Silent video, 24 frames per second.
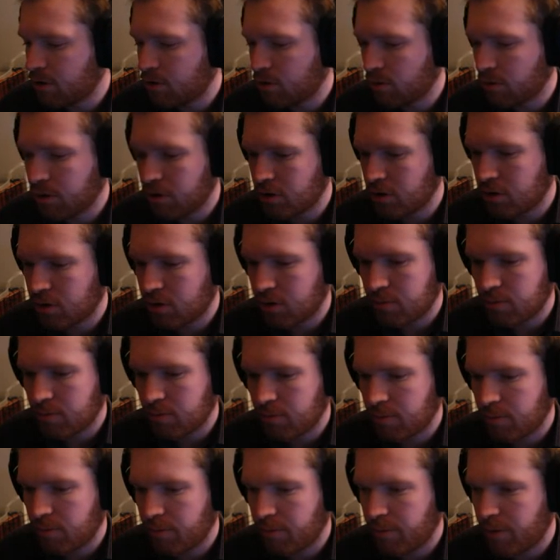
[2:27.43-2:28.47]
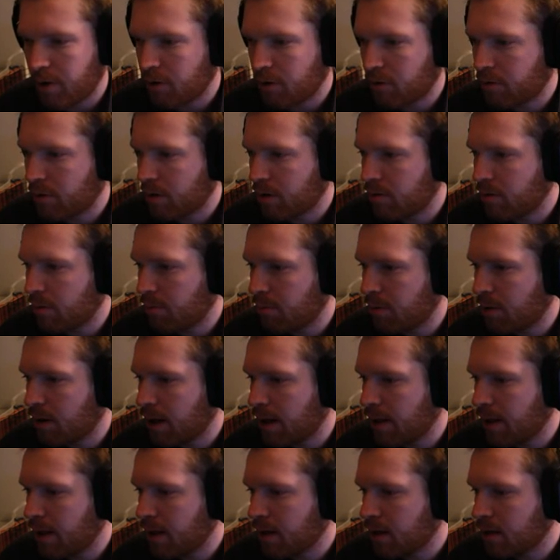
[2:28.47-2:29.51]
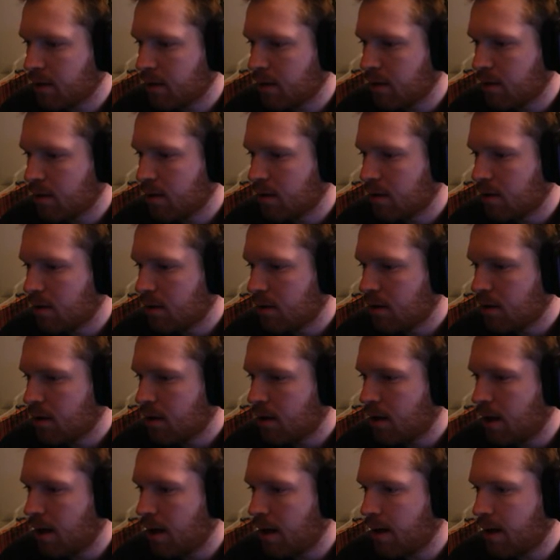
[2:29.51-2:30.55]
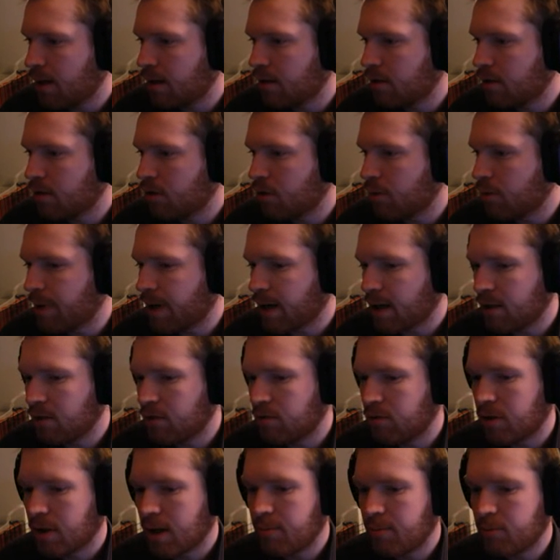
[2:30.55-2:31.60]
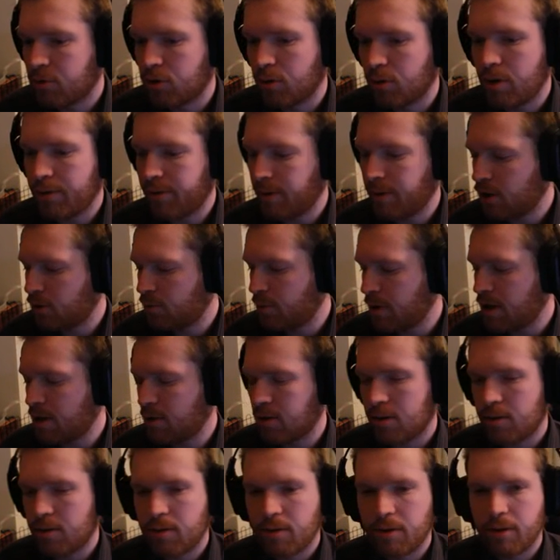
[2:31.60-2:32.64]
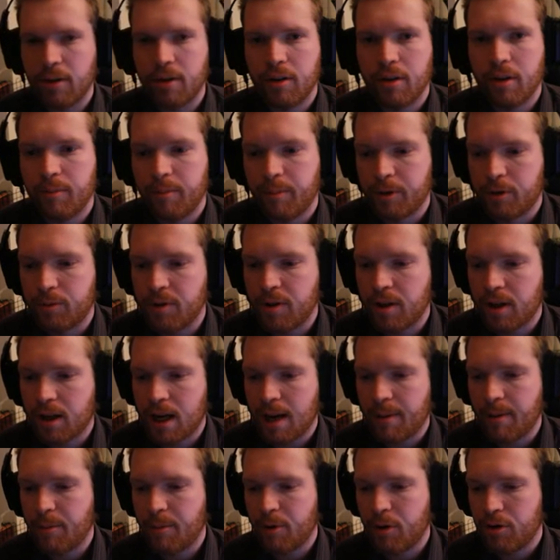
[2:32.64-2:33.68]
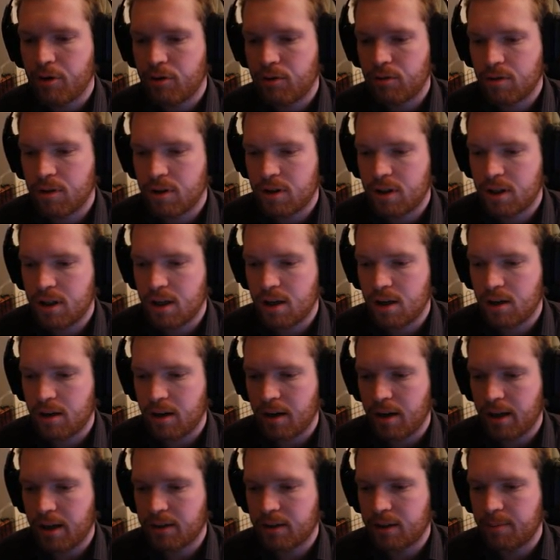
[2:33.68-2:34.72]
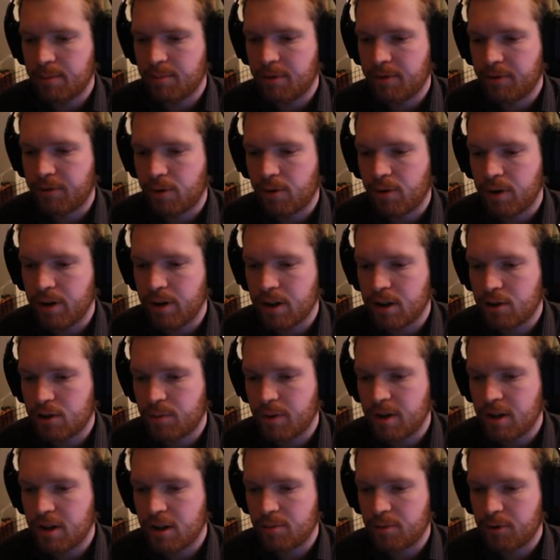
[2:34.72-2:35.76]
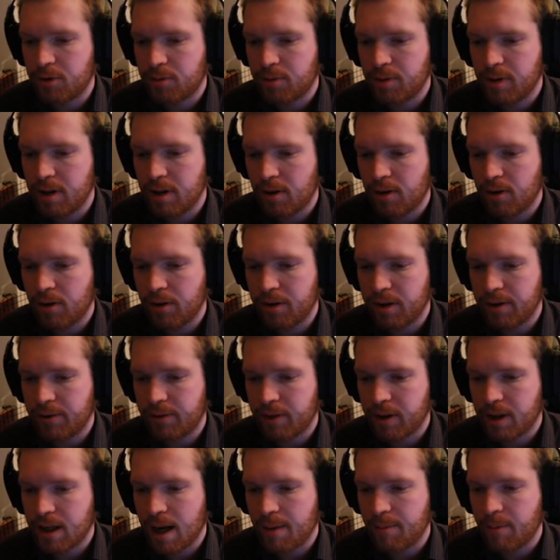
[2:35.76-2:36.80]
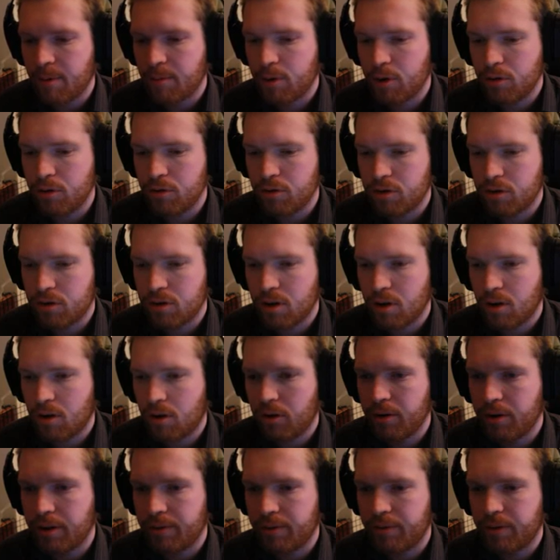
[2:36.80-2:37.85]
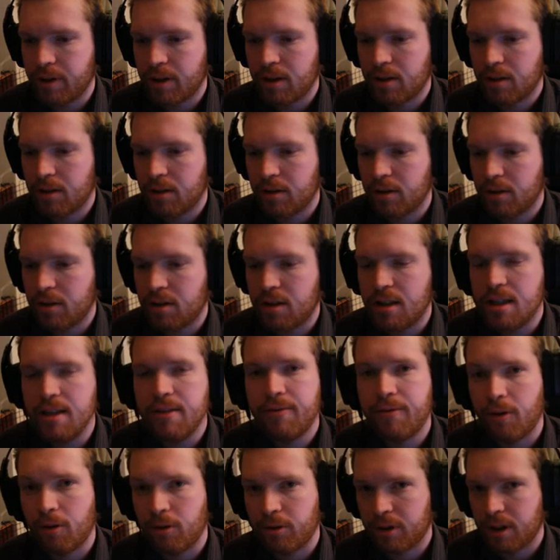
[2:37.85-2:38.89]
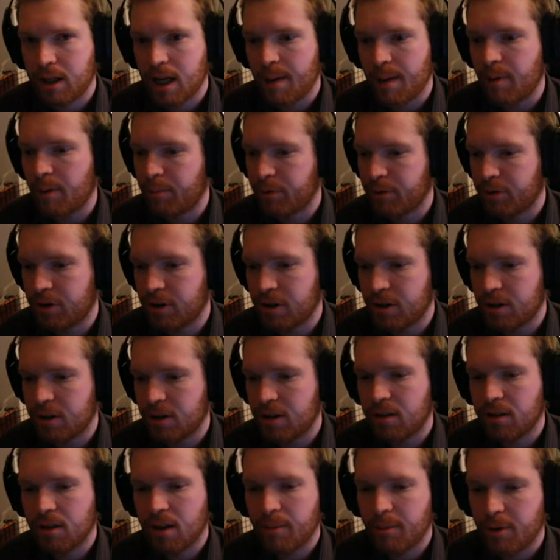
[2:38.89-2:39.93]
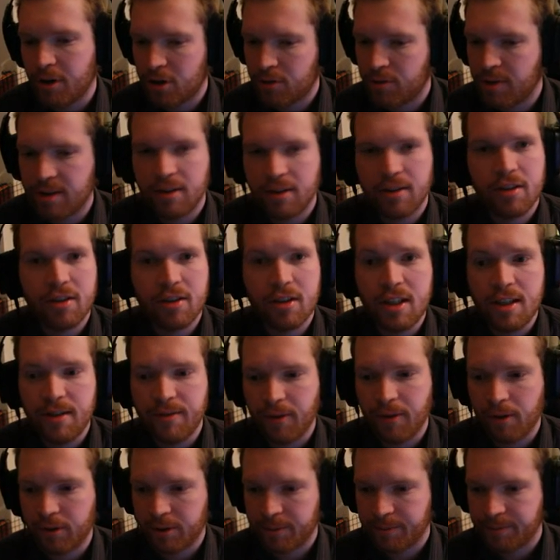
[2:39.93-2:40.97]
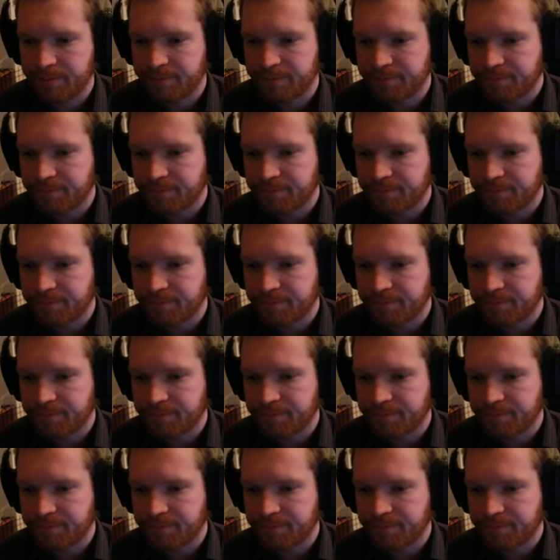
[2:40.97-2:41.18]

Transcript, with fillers: So let's just very quickly apply that and go back into the game. So if I switch between the camera modes, you can see here, as I did before, it switches between all the different camera modes, all the different default camera position. I must stress this is default.